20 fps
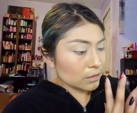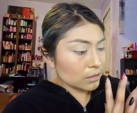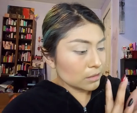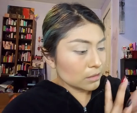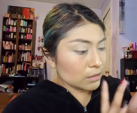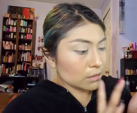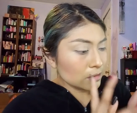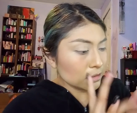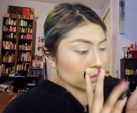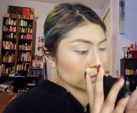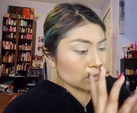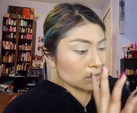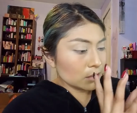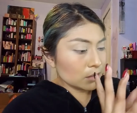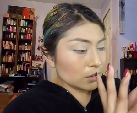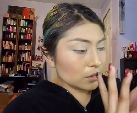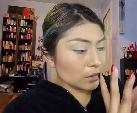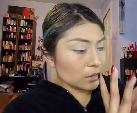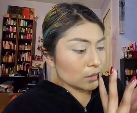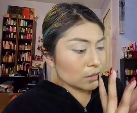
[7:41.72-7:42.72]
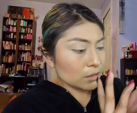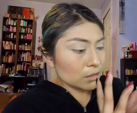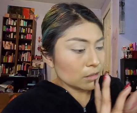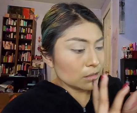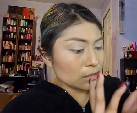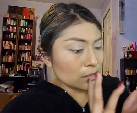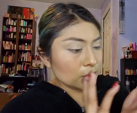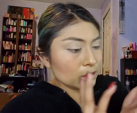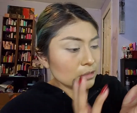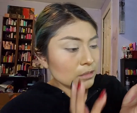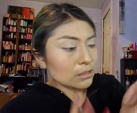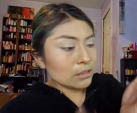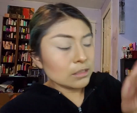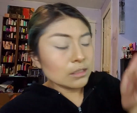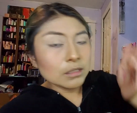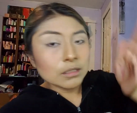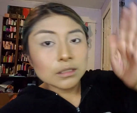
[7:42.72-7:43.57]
No one is speaking in this clip.